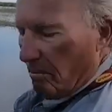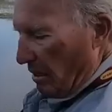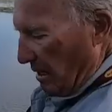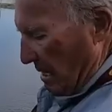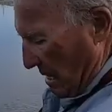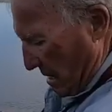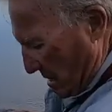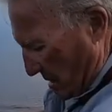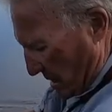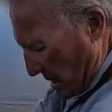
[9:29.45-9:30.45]
But
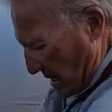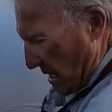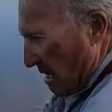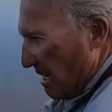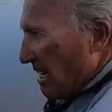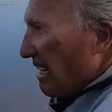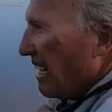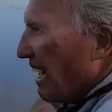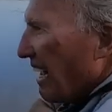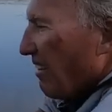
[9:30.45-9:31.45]

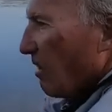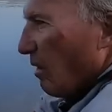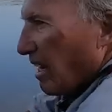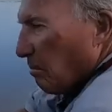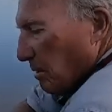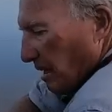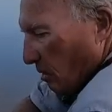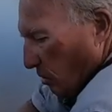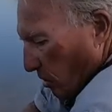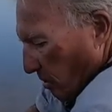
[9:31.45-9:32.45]
I don't know. I got plenty
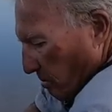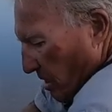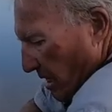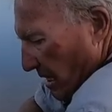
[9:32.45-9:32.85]
of worms.